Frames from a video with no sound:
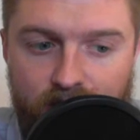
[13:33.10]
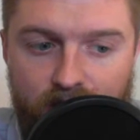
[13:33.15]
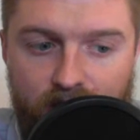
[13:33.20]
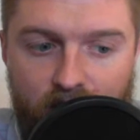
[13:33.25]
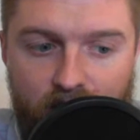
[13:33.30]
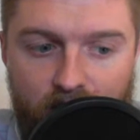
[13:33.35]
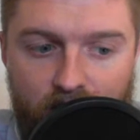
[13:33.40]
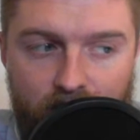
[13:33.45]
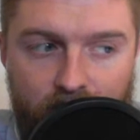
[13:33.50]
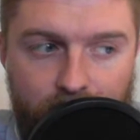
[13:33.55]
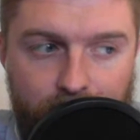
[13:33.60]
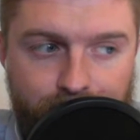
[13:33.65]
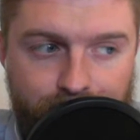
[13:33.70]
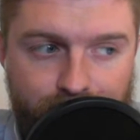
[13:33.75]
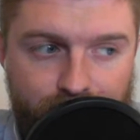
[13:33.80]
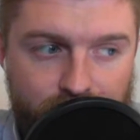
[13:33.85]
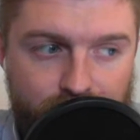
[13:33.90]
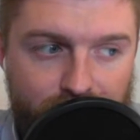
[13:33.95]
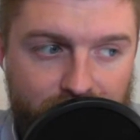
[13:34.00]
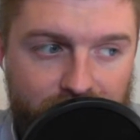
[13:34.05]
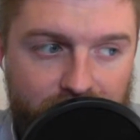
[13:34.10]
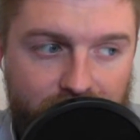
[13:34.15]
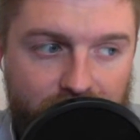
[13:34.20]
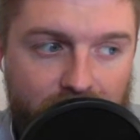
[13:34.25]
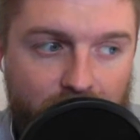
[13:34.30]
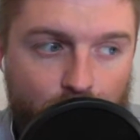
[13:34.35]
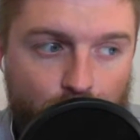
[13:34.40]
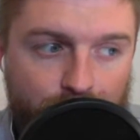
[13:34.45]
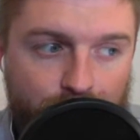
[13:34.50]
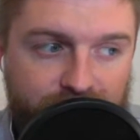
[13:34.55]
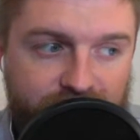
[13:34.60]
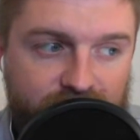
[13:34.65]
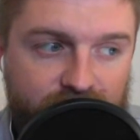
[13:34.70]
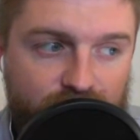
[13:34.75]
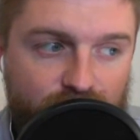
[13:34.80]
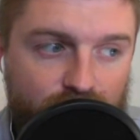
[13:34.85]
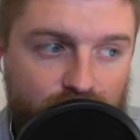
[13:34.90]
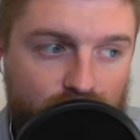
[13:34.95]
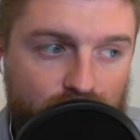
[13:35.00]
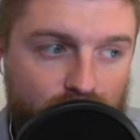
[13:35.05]
But it helps
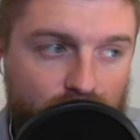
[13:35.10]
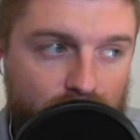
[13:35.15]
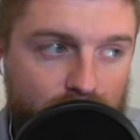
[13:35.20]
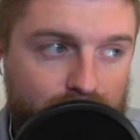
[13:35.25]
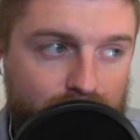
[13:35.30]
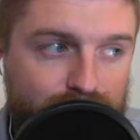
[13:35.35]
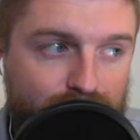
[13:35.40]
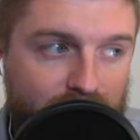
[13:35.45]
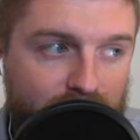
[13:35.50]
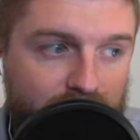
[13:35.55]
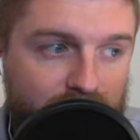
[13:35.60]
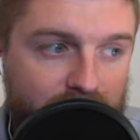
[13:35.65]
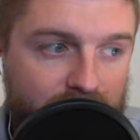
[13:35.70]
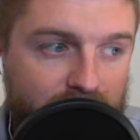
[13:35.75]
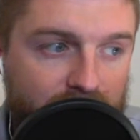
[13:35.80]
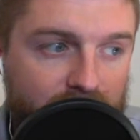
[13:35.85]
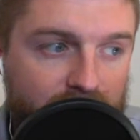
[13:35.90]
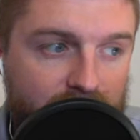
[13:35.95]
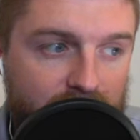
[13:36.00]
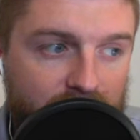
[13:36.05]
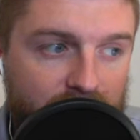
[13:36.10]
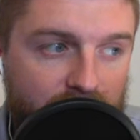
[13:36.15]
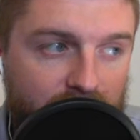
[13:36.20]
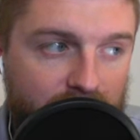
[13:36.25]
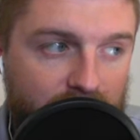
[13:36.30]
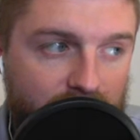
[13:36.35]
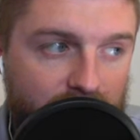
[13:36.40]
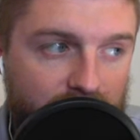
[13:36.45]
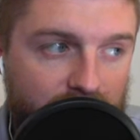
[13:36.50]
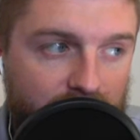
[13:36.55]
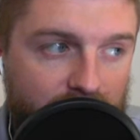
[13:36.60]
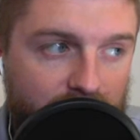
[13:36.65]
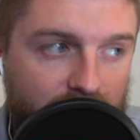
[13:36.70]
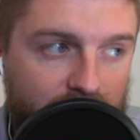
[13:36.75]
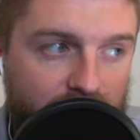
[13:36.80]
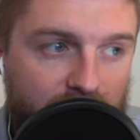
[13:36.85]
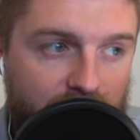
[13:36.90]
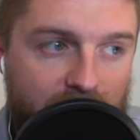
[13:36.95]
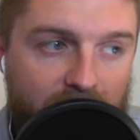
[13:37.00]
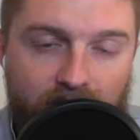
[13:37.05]
to bring
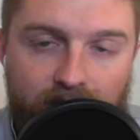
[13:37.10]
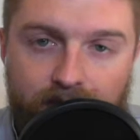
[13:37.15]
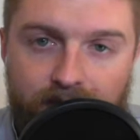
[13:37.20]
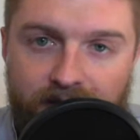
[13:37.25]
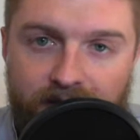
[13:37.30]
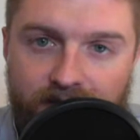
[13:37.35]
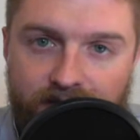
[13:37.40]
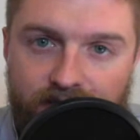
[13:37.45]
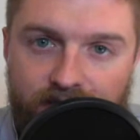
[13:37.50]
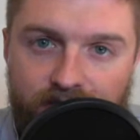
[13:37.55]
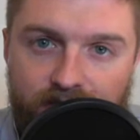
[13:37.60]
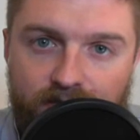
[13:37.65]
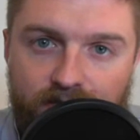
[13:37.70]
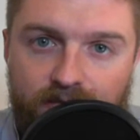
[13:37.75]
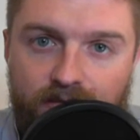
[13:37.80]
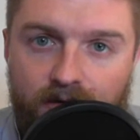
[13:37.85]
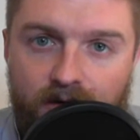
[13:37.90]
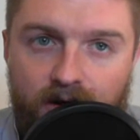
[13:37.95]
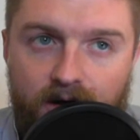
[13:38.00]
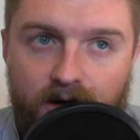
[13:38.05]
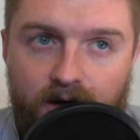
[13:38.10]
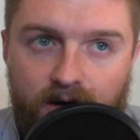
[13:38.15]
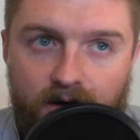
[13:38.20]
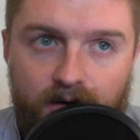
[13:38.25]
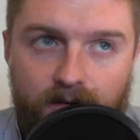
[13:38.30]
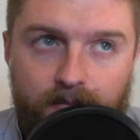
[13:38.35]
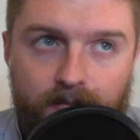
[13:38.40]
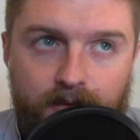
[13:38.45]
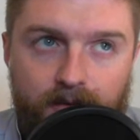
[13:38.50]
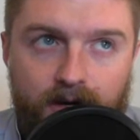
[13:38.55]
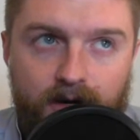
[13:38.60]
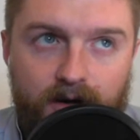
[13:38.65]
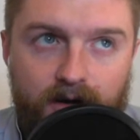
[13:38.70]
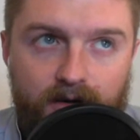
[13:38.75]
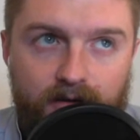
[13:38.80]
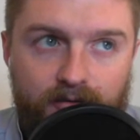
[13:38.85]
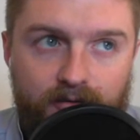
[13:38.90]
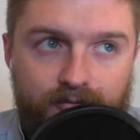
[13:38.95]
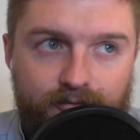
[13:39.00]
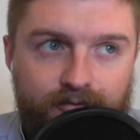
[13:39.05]
an element
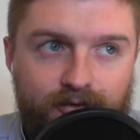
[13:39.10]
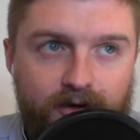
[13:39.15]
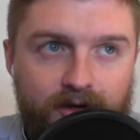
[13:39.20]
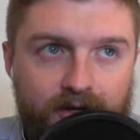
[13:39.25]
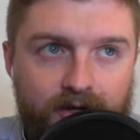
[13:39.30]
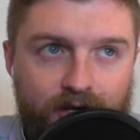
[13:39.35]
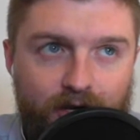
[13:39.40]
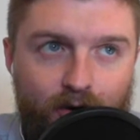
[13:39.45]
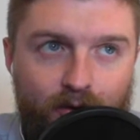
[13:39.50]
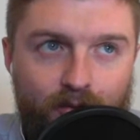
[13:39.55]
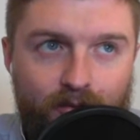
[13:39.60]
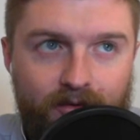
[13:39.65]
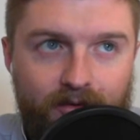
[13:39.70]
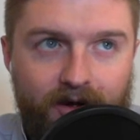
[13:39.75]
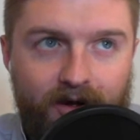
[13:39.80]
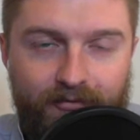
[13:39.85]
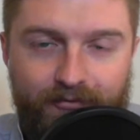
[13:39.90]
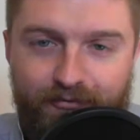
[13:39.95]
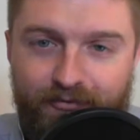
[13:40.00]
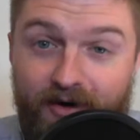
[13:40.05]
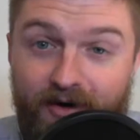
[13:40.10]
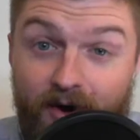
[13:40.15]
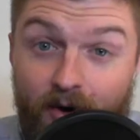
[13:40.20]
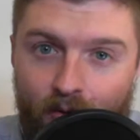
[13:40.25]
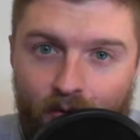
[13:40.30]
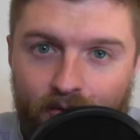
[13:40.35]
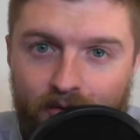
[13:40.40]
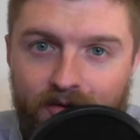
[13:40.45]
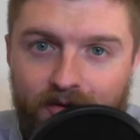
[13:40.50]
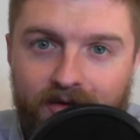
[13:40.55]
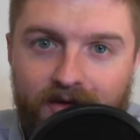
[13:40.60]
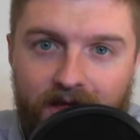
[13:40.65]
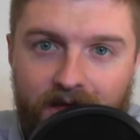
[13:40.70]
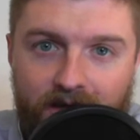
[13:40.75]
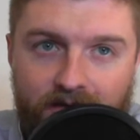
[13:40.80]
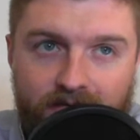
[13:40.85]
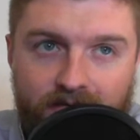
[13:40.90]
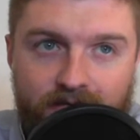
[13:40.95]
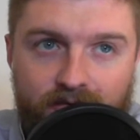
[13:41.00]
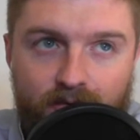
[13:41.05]
of, a funnel
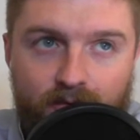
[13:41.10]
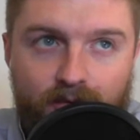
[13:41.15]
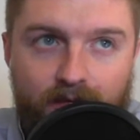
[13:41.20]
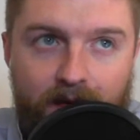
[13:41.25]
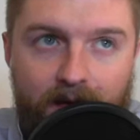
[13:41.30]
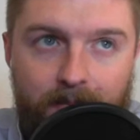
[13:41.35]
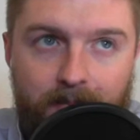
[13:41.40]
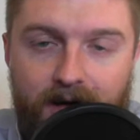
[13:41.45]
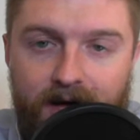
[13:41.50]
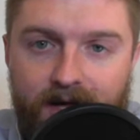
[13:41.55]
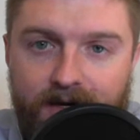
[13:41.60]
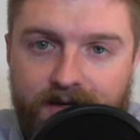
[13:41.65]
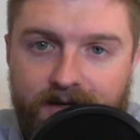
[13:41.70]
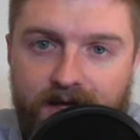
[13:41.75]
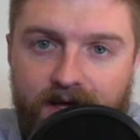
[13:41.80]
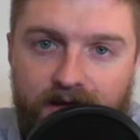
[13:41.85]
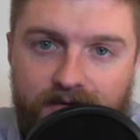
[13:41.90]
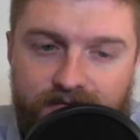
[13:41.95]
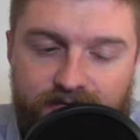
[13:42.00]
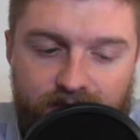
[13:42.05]
into that podcast.